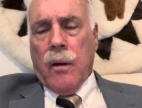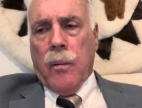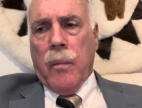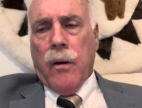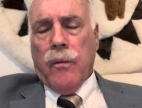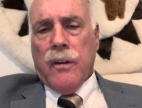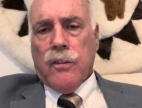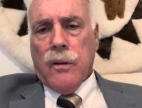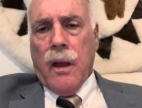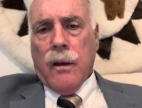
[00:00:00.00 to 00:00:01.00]
Mayor
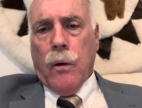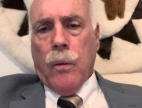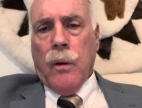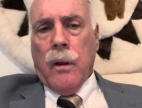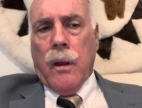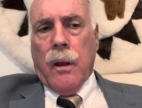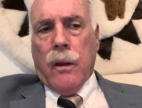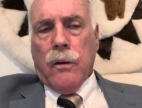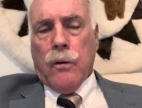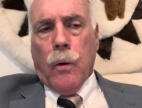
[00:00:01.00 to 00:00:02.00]
Vince Lago,
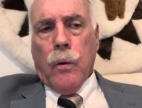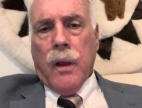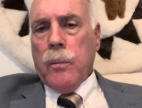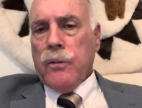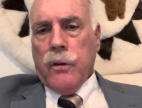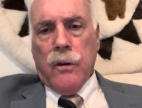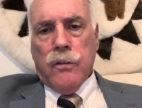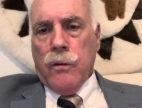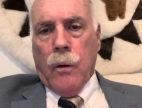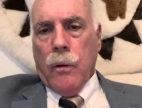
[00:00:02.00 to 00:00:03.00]
Coral Gables
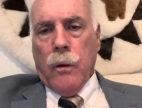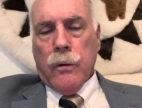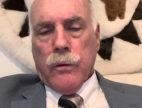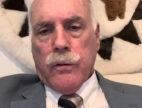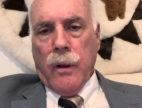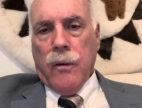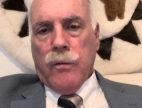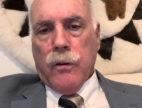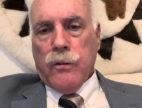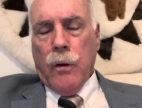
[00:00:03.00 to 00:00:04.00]
is no longer safe.
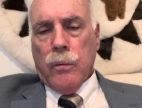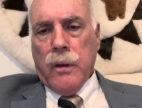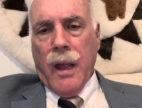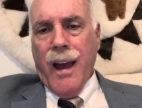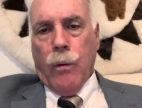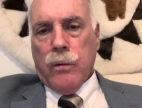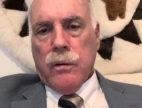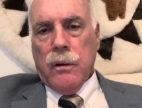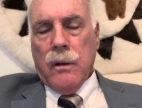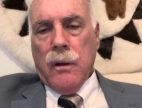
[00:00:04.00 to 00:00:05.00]
There's no doubt.
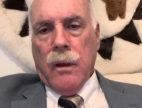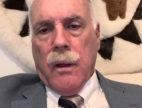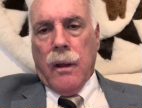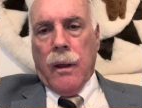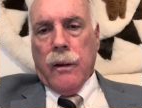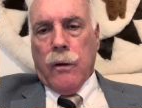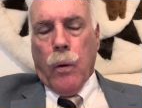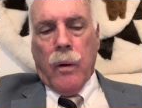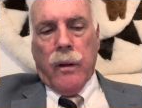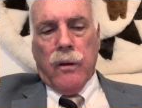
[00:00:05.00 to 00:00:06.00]

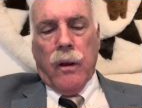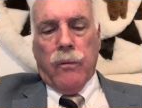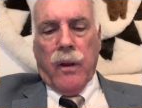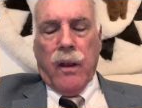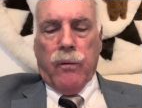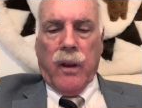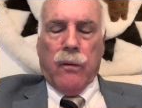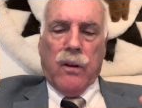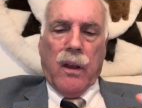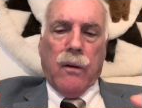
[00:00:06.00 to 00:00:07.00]
If
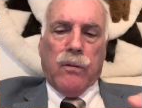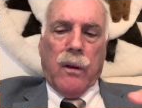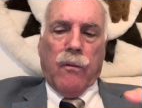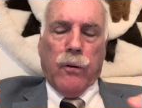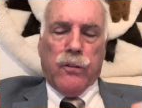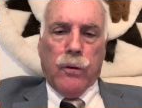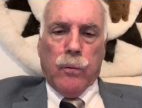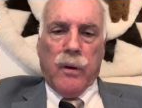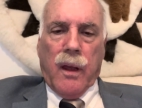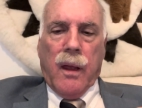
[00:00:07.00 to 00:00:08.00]
for
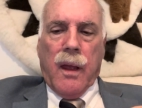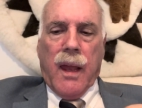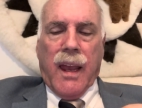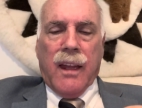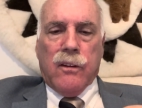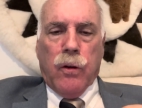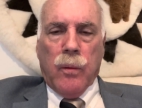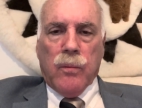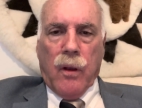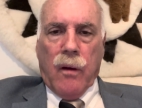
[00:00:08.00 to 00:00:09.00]
children, in
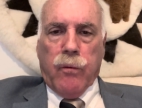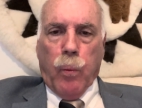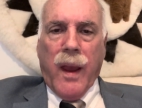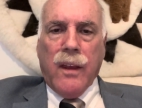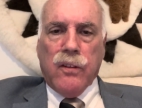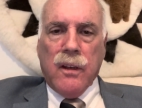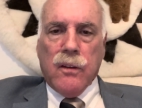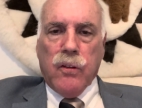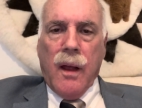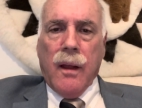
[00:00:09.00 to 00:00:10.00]
terms of raising a
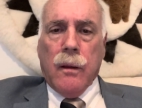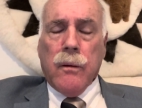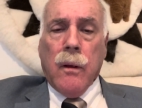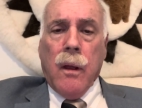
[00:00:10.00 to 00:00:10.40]
child